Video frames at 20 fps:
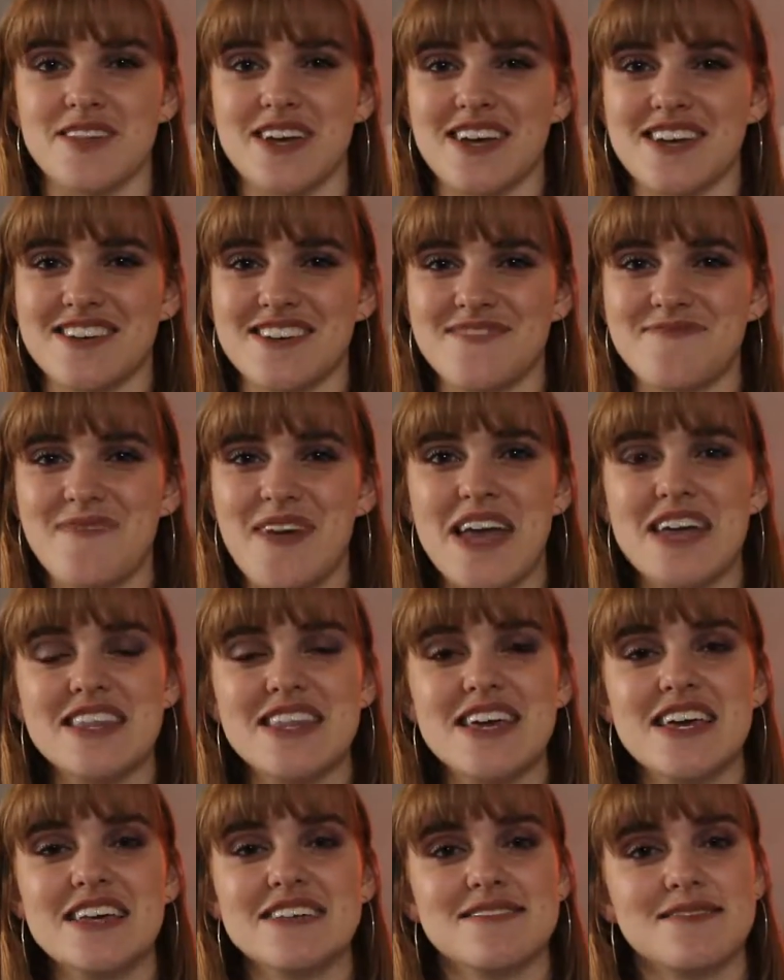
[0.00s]
And like
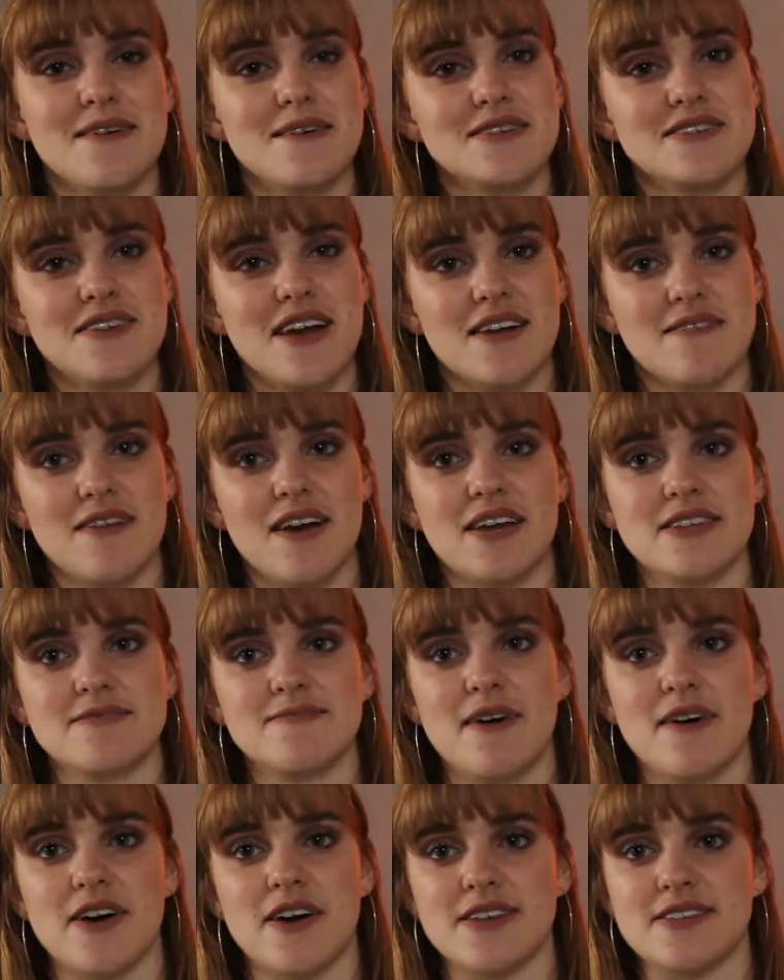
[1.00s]
mainly, sometimes she like
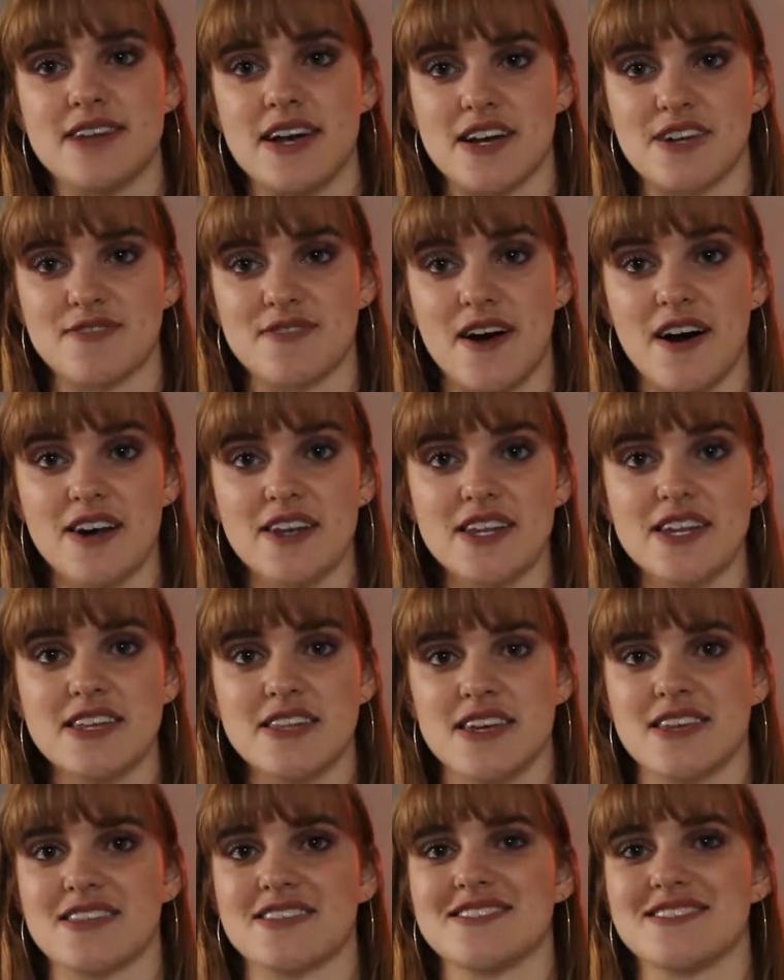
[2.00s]
writes about like sexuality
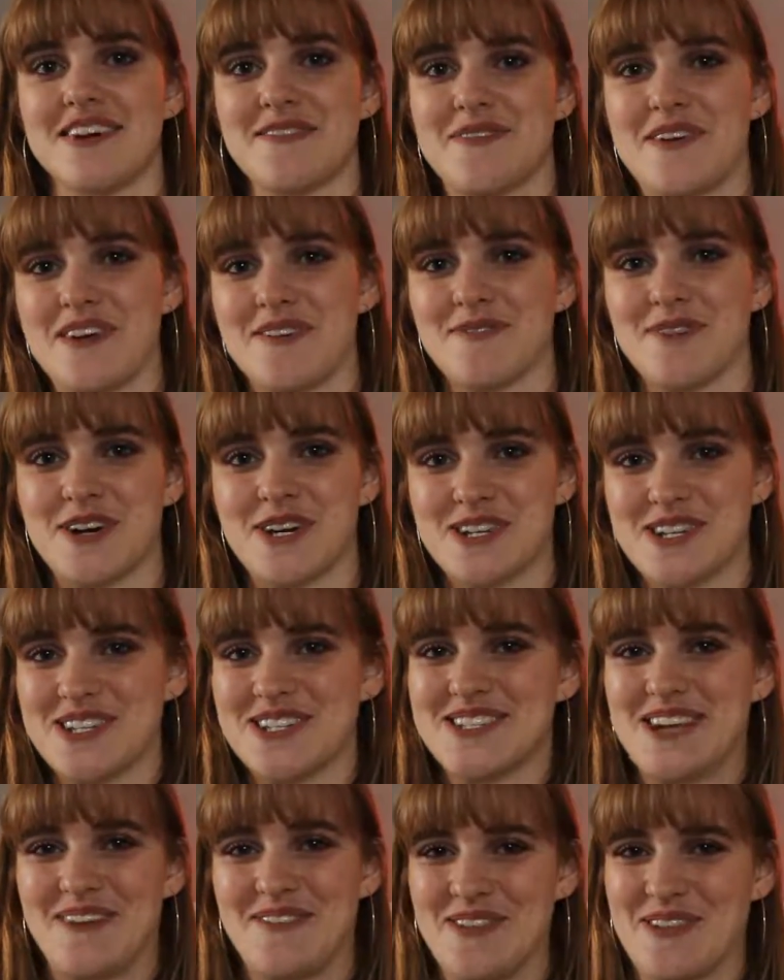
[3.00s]
and like the stuff that
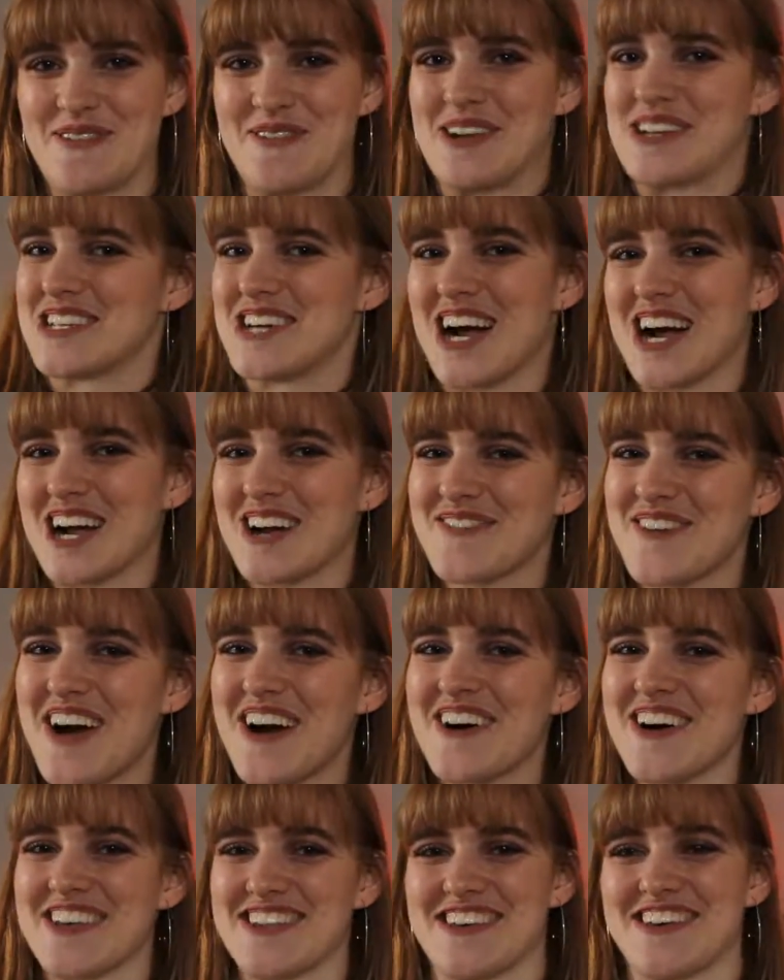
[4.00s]
Christians don't really want to talk
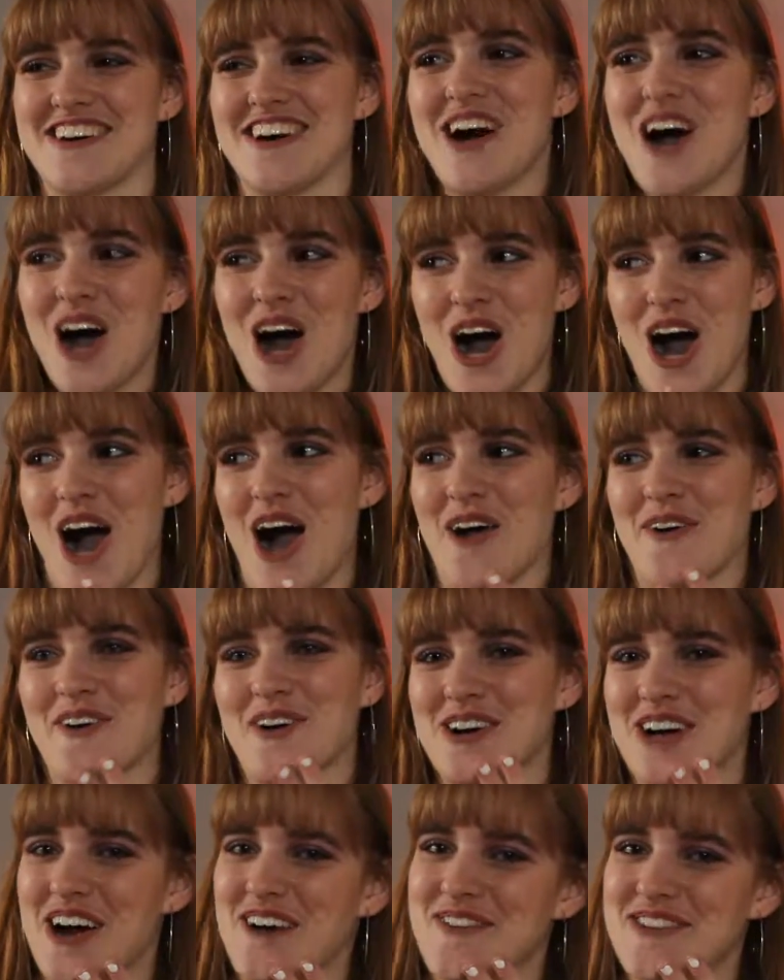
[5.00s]
about, like the
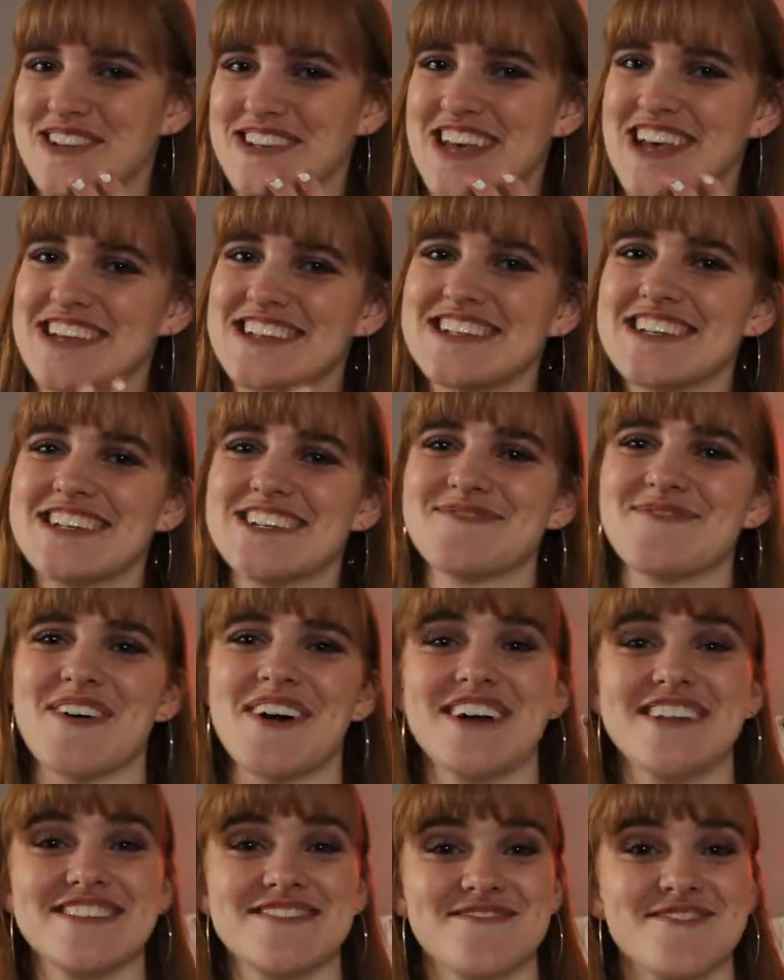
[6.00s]
awkward conversations.
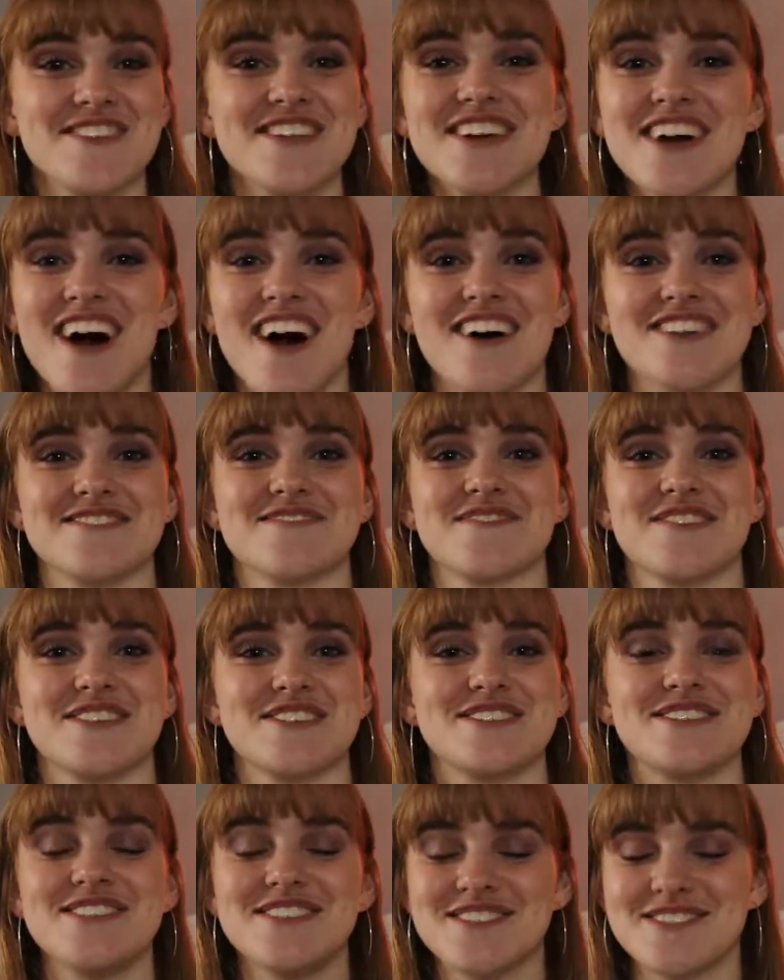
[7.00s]
But it's really awesome
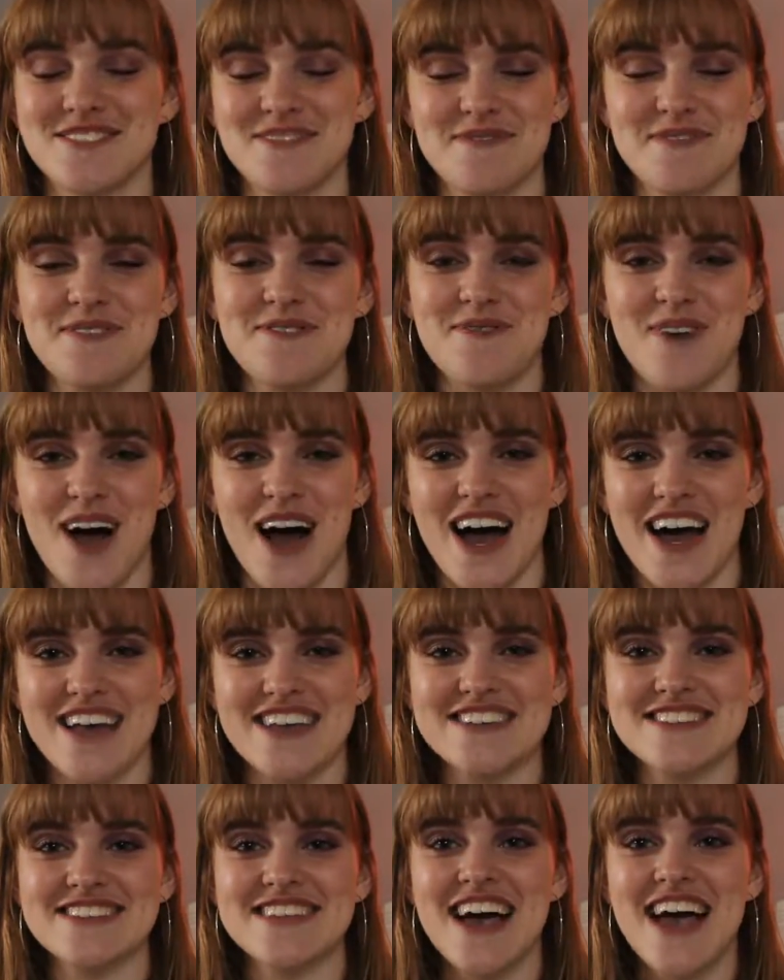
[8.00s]
because she's super
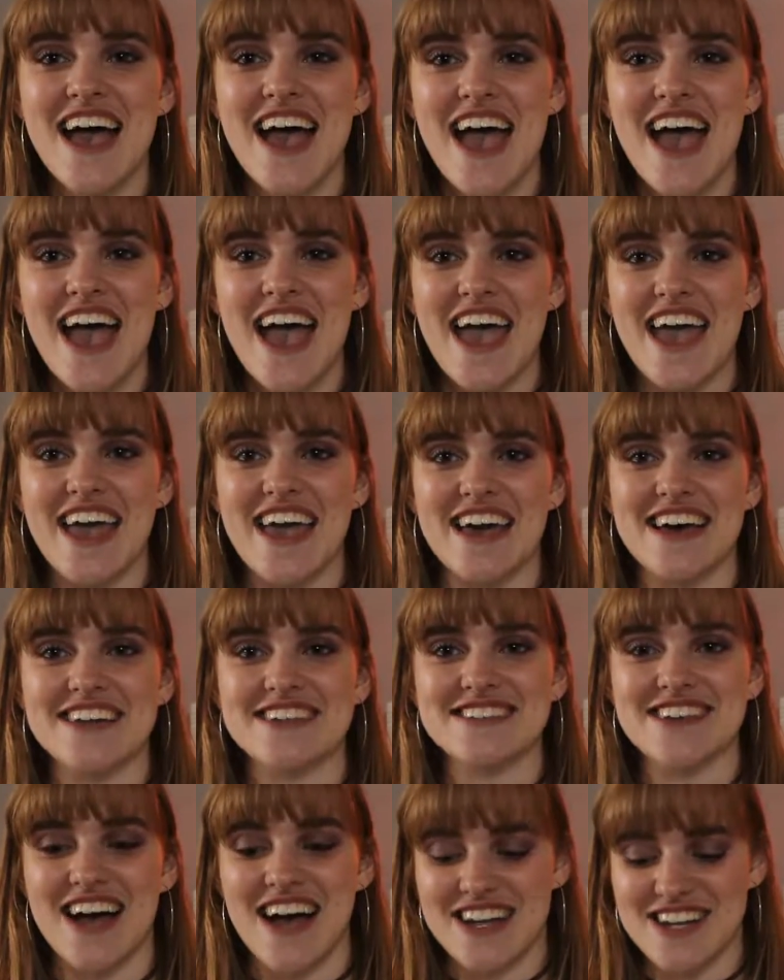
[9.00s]
wise,
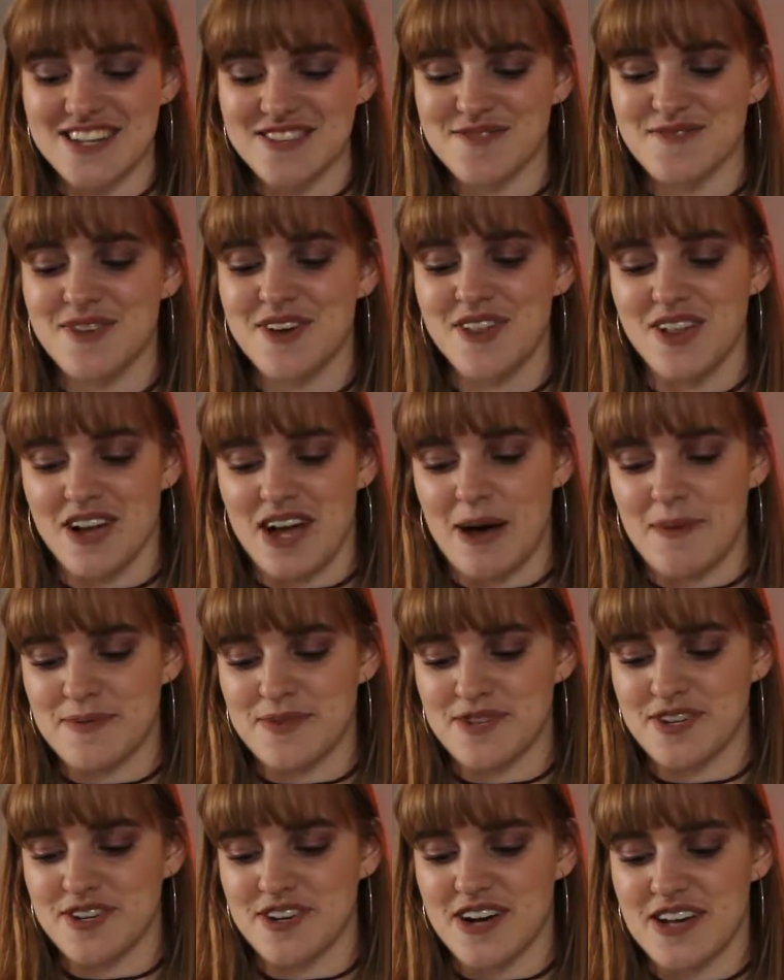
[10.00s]
and I just really look
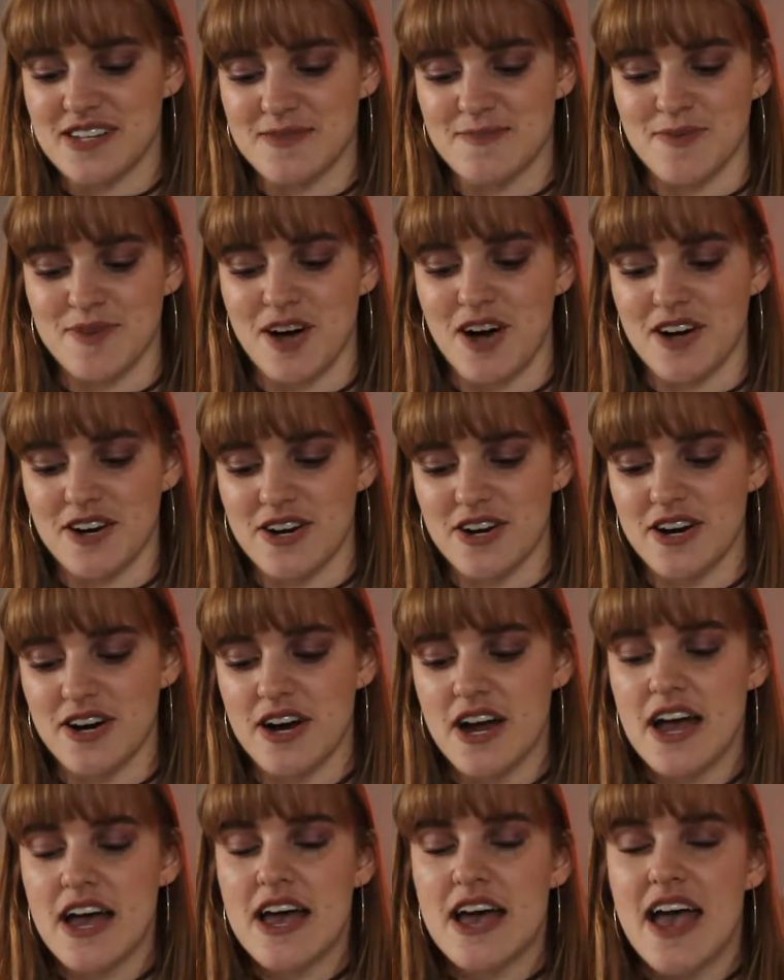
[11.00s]
up to her as a
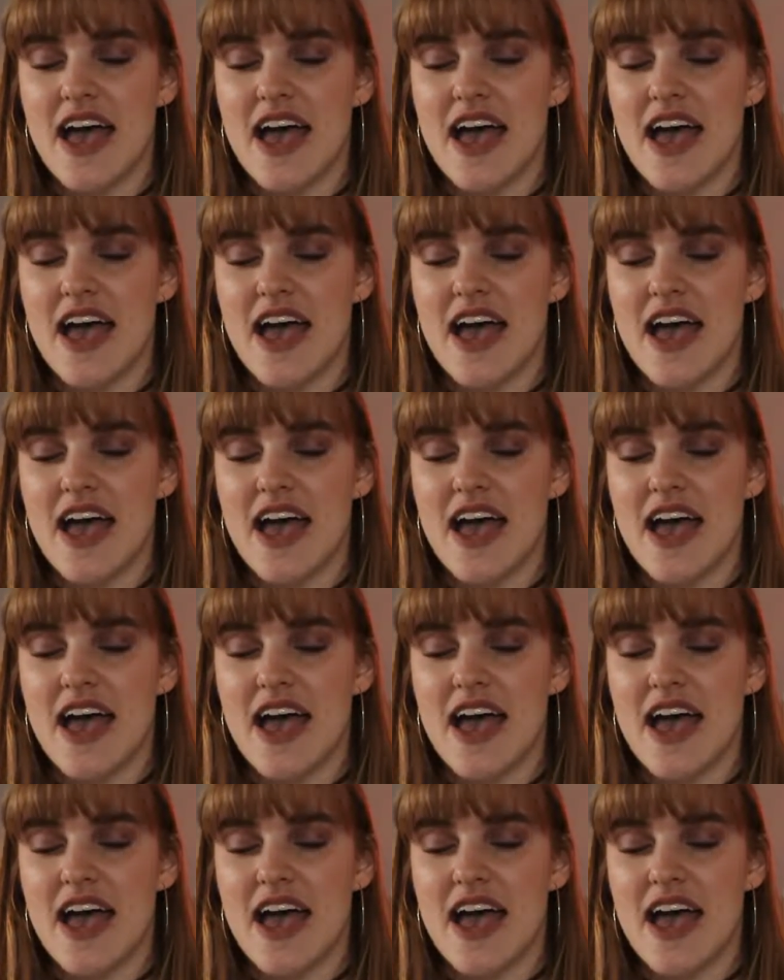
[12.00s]
blogger.